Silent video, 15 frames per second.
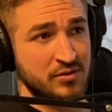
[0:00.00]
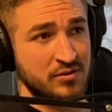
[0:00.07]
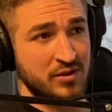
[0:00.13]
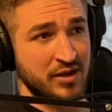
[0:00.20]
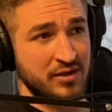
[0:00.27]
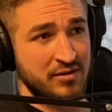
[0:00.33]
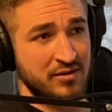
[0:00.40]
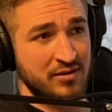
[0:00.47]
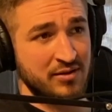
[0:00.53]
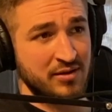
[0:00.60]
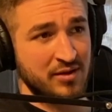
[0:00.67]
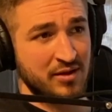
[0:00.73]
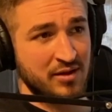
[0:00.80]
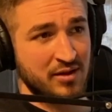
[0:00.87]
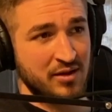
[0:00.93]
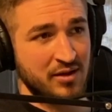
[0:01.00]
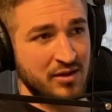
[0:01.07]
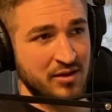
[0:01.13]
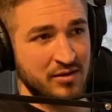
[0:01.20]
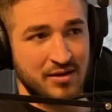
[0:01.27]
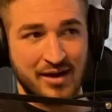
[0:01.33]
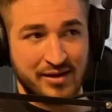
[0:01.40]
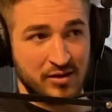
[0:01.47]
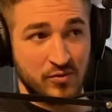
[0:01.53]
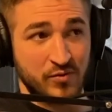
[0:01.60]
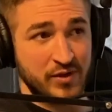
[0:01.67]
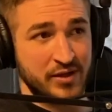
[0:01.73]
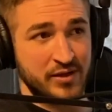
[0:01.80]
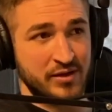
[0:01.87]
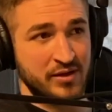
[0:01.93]
Right? You're not going
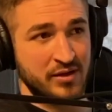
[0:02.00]
to win.